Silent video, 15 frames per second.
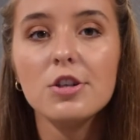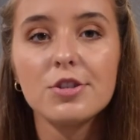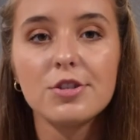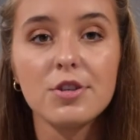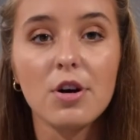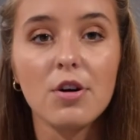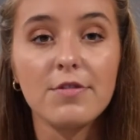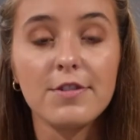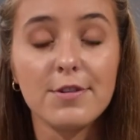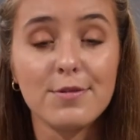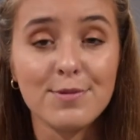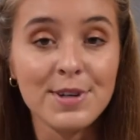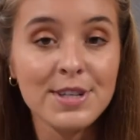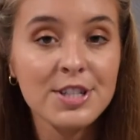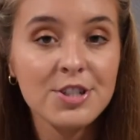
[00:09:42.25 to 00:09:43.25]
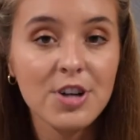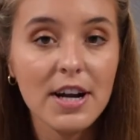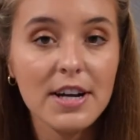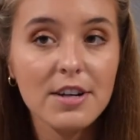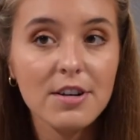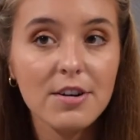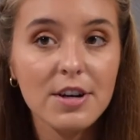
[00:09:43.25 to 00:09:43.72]
So if you're really
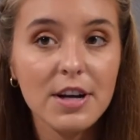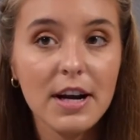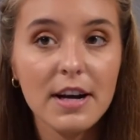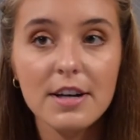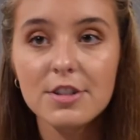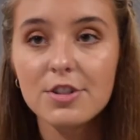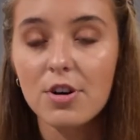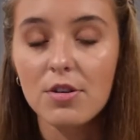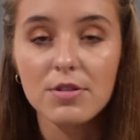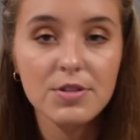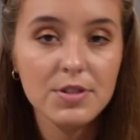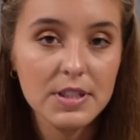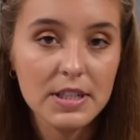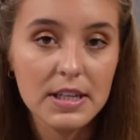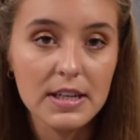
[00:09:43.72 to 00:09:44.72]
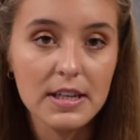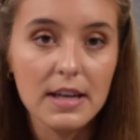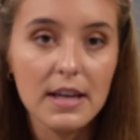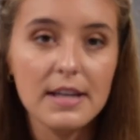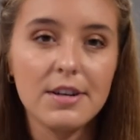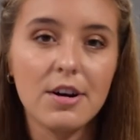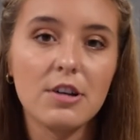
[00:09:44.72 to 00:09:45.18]
trying to grow your hair, don't use heat.
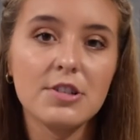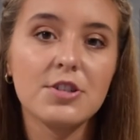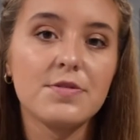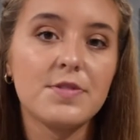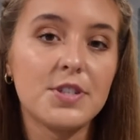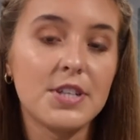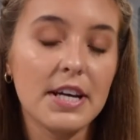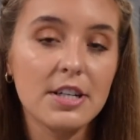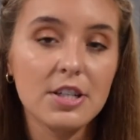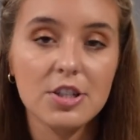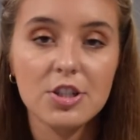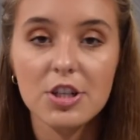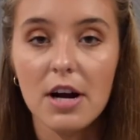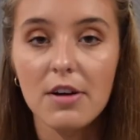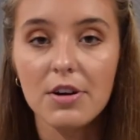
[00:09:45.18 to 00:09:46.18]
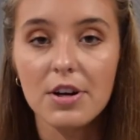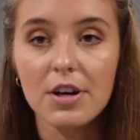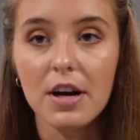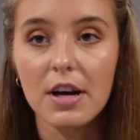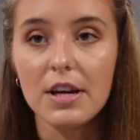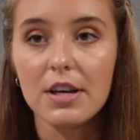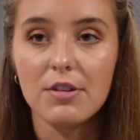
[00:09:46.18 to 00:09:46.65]
And also if you take your shower at
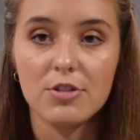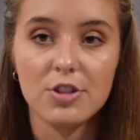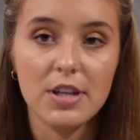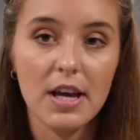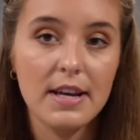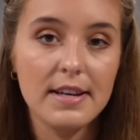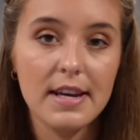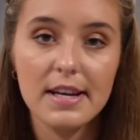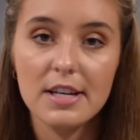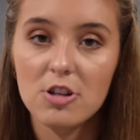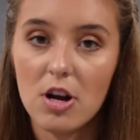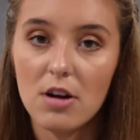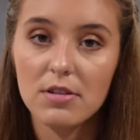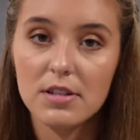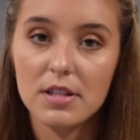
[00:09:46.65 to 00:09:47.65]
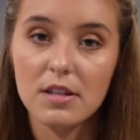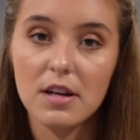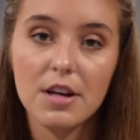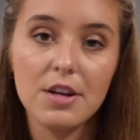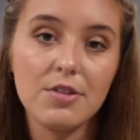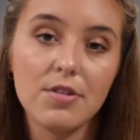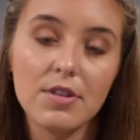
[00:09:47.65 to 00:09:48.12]
night, you just hate taking showers at
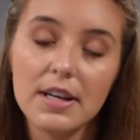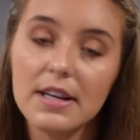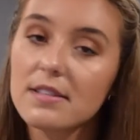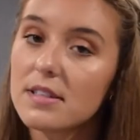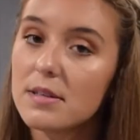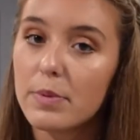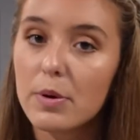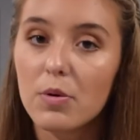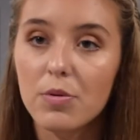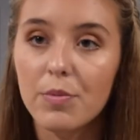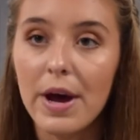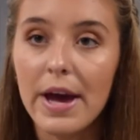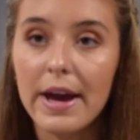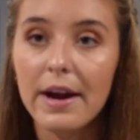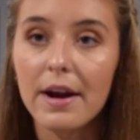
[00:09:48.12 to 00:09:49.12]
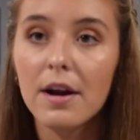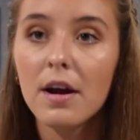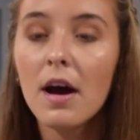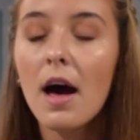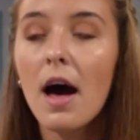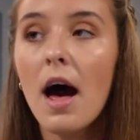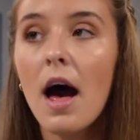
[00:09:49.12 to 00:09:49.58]
night, you don't like sleeping with wet hair,
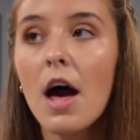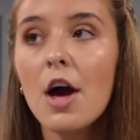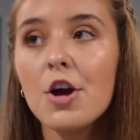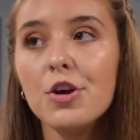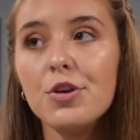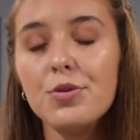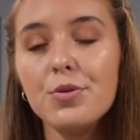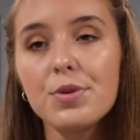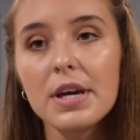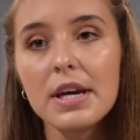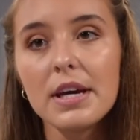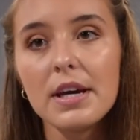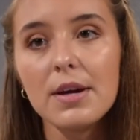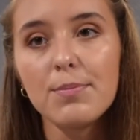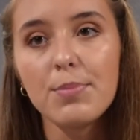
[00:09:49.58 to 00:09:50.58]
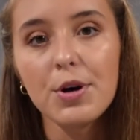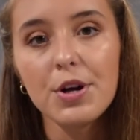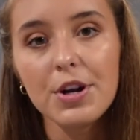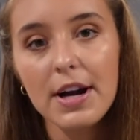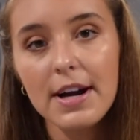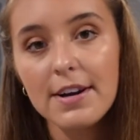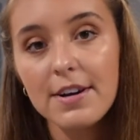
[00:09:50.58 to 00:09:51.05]
you can put
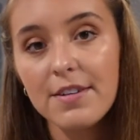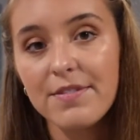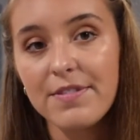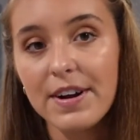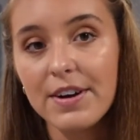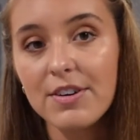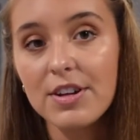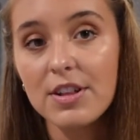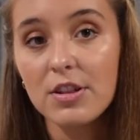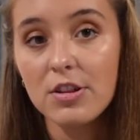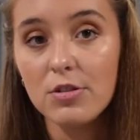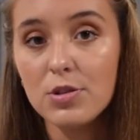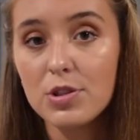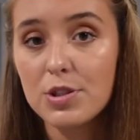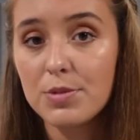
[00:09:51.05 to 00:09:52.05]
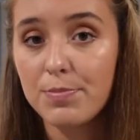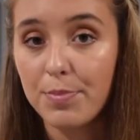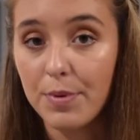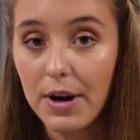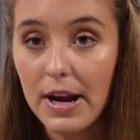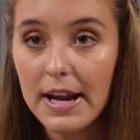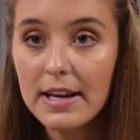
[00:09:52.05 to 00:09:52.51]
your hair in a very loose
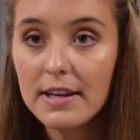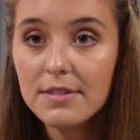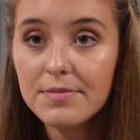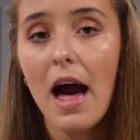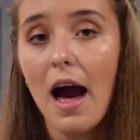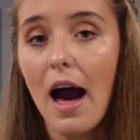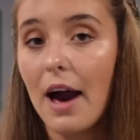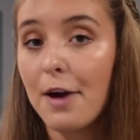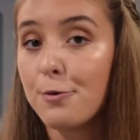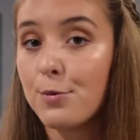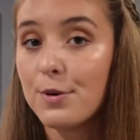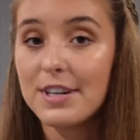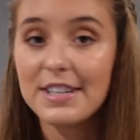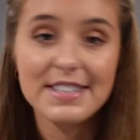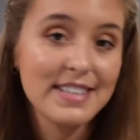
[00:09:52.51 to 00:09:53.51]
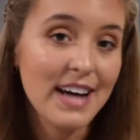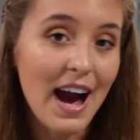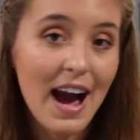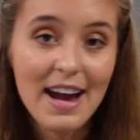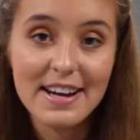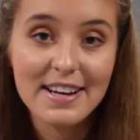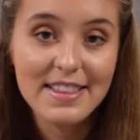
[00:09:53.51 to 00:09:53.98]
braid. I wouldn't
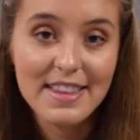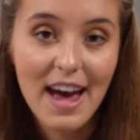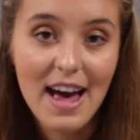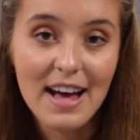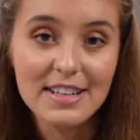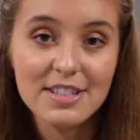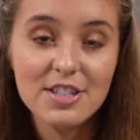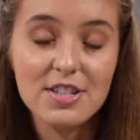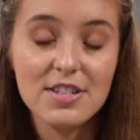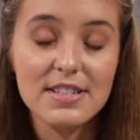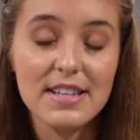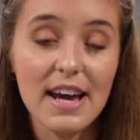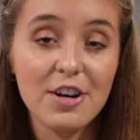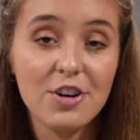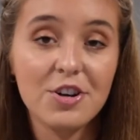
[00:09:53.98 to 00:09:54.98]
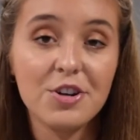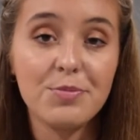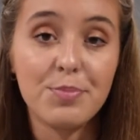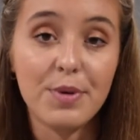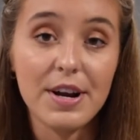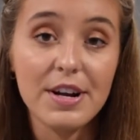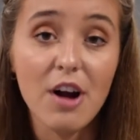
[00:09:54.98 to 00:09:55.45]
tie it at the ends because that could
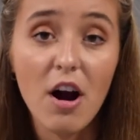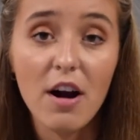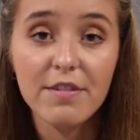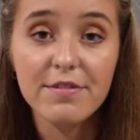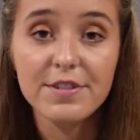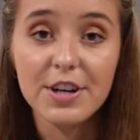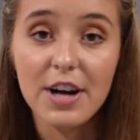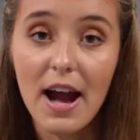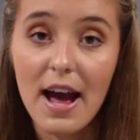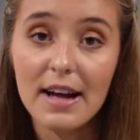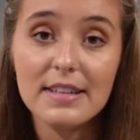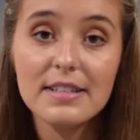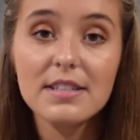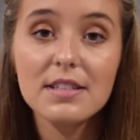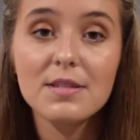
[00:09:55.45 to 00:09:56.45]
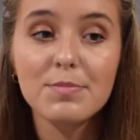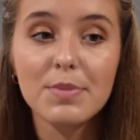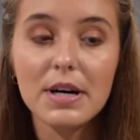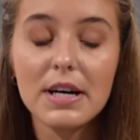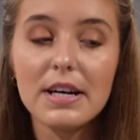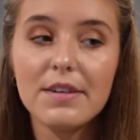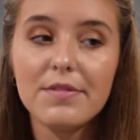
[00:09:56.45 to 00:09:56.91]
break off your ends,
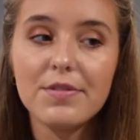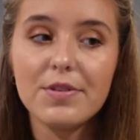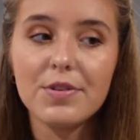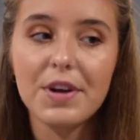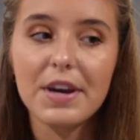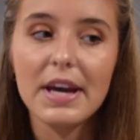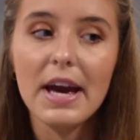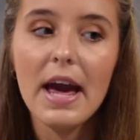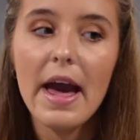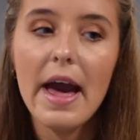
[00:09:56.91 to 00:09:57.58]
but if you like,